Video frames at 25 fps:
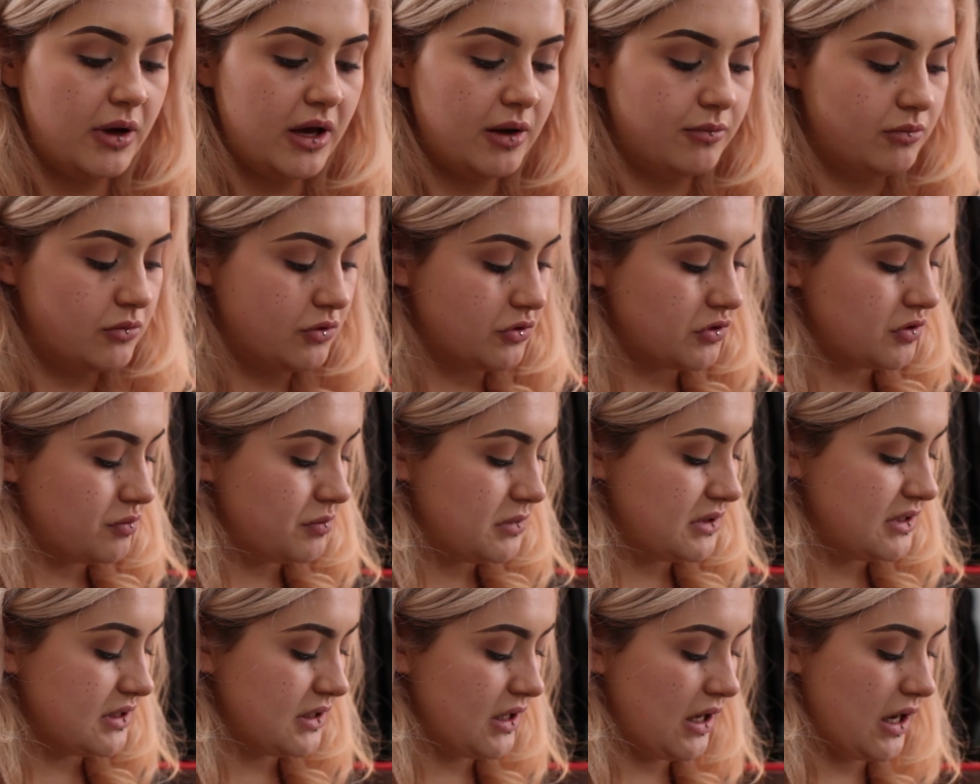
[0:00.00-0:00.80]
Hypnose
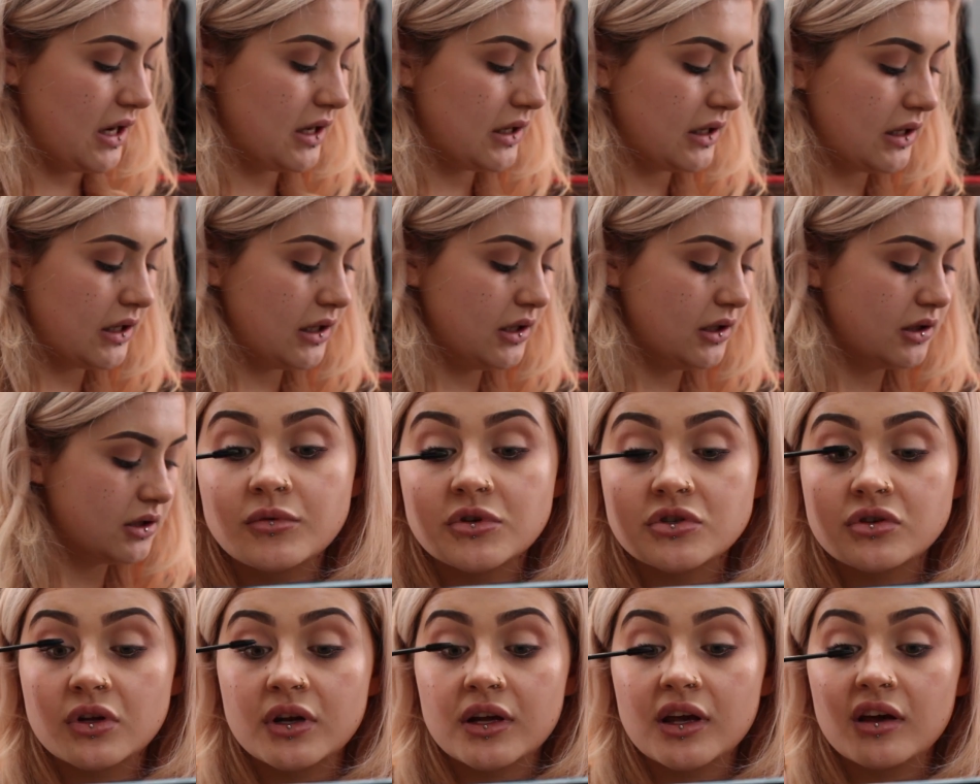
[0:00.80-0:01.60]
mascara. I'm
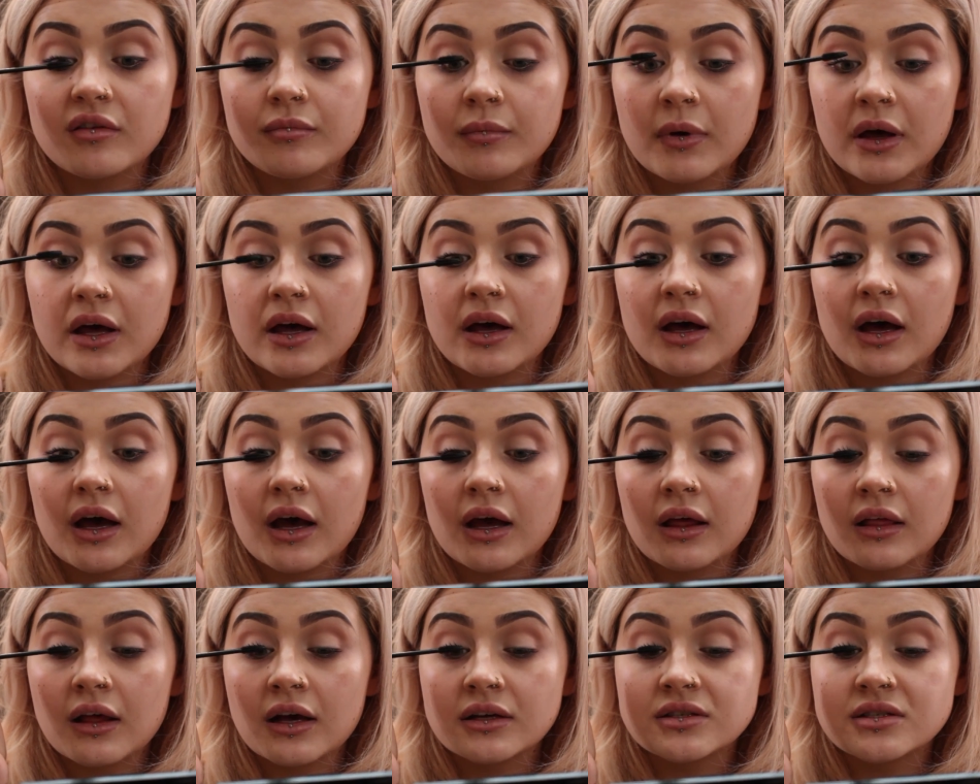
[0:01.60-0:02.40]
just going to give my
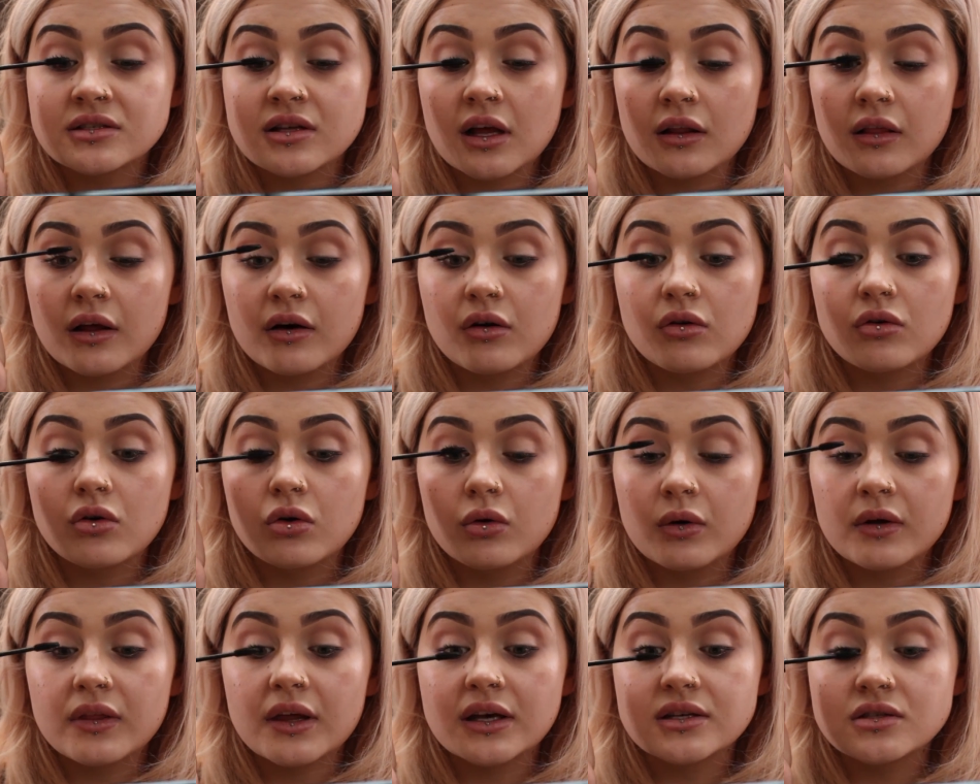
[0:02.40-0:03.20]
eyelashes a little
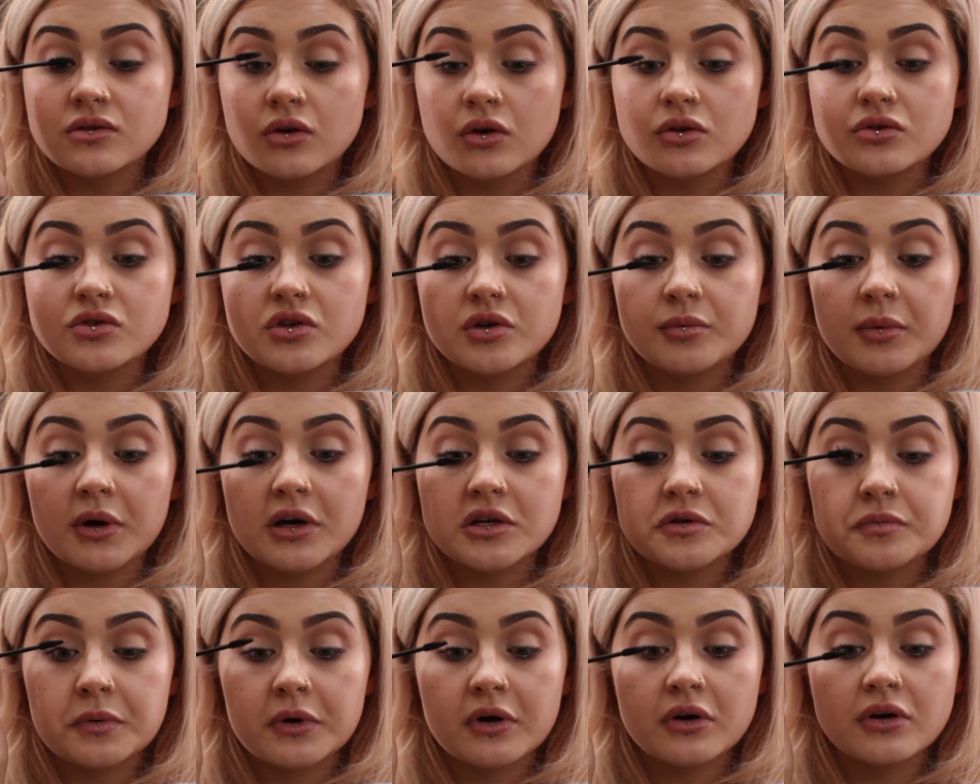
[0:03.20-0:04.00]
coat of this, not too
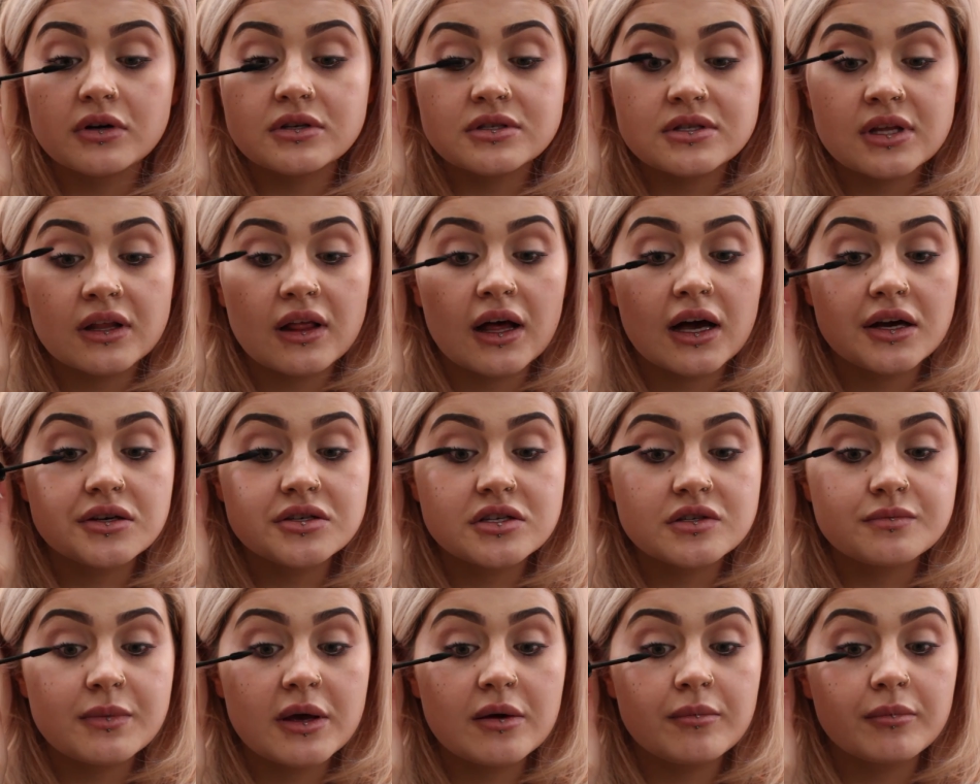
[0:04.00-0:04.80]
much because the
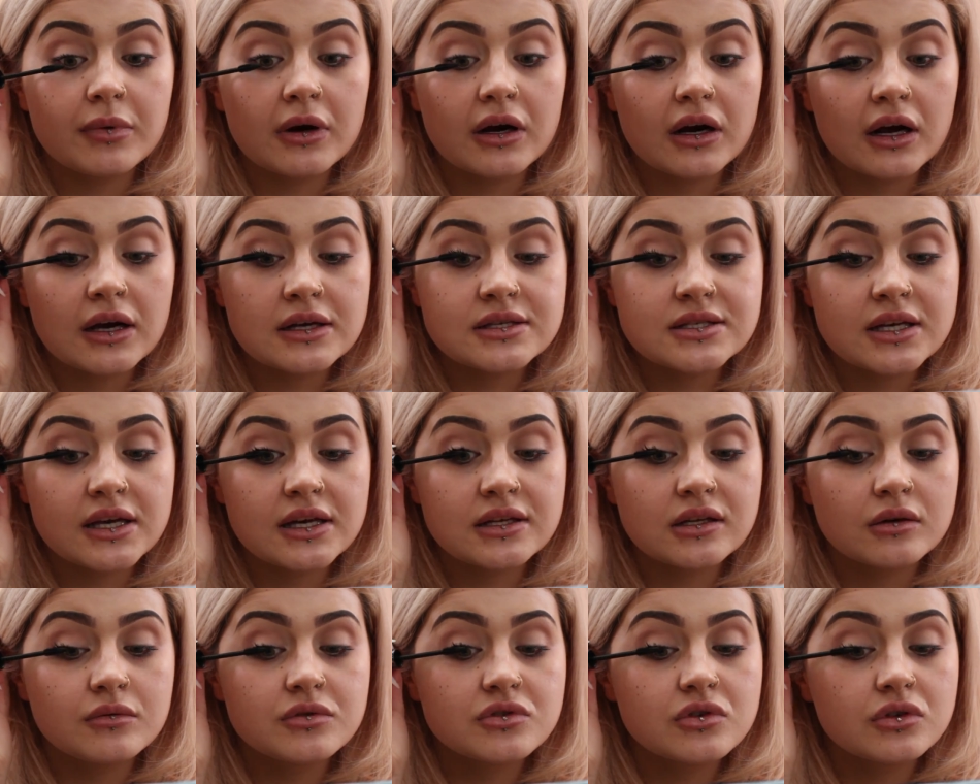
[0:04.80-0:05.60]
lashes, remember I
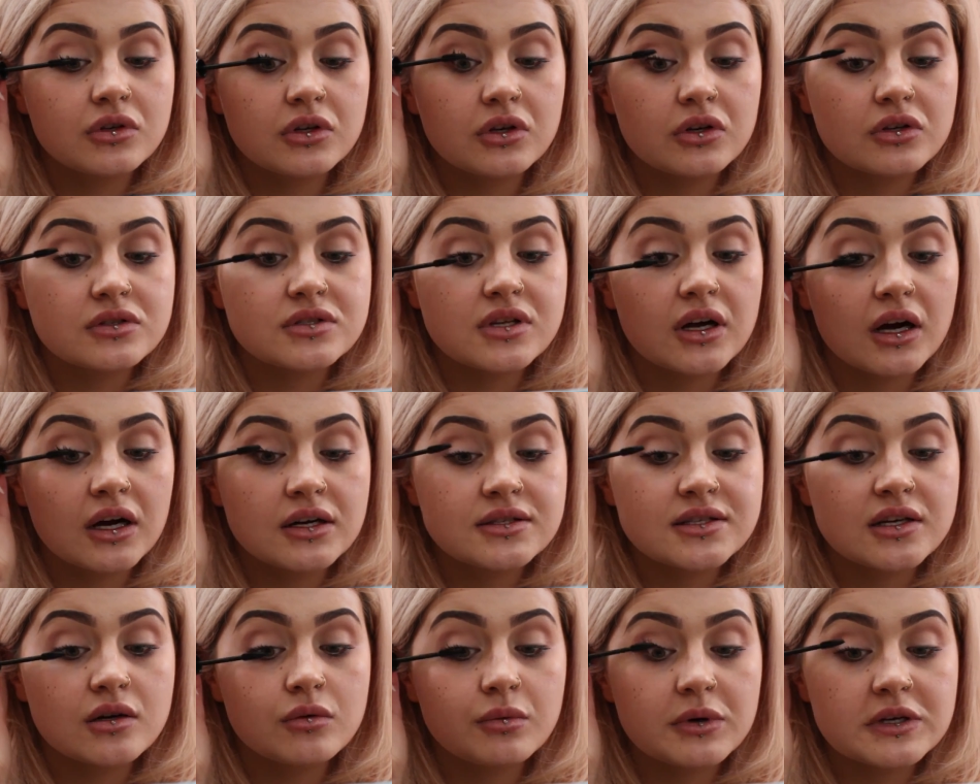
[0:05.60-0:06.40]
said I was going to use the
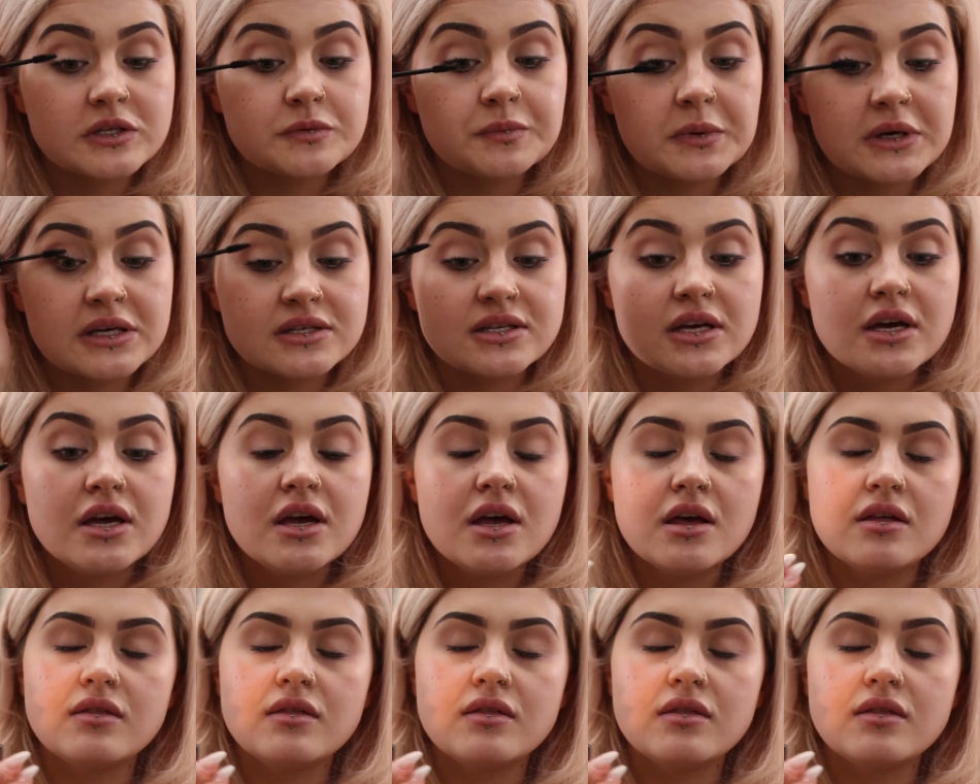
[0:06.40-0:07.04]
Arndale Wispies.